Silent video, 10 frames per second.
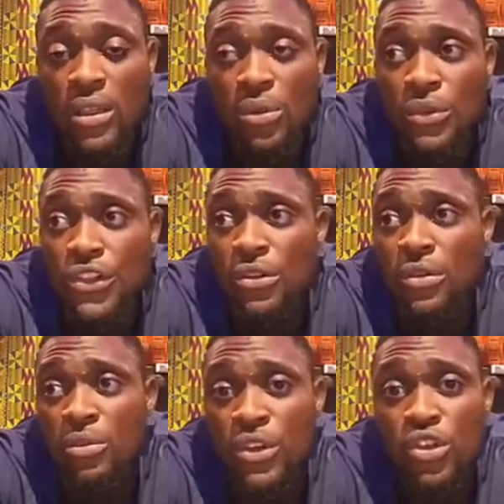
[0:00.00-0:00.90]
We should
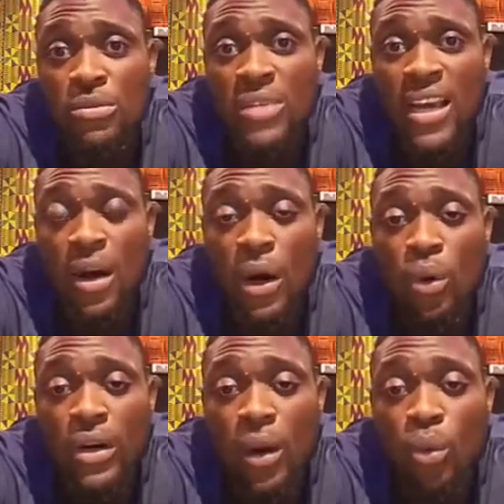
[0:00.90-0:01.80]
make our
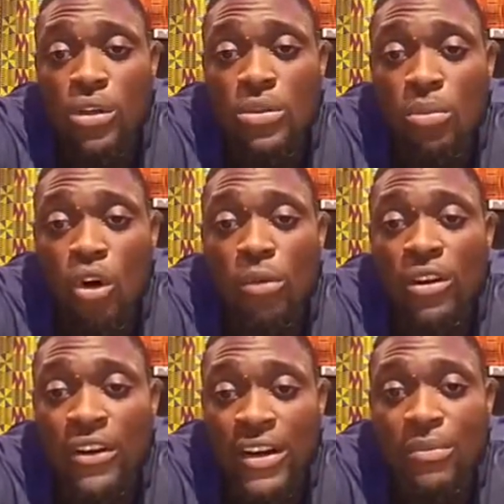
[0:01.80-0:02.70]
own awards more
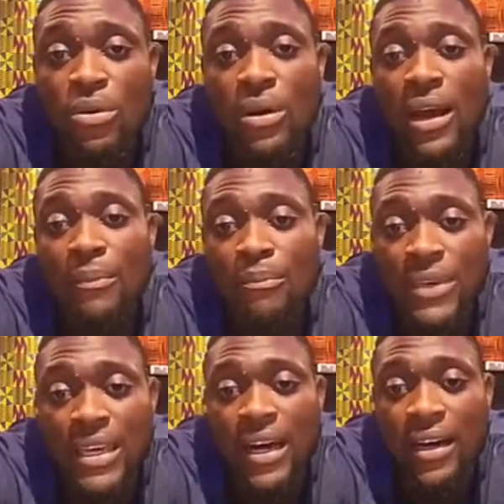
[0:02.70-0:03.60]
credible and
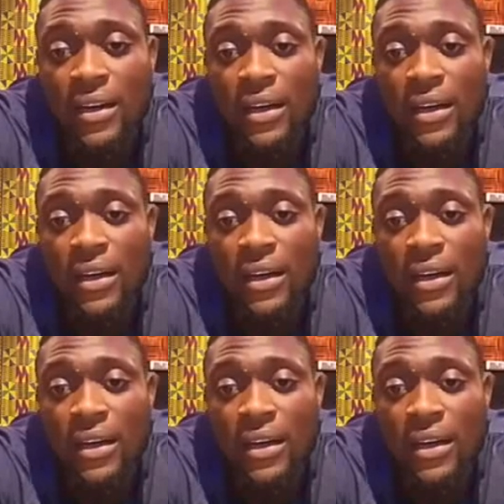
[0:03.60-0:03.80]
bigger.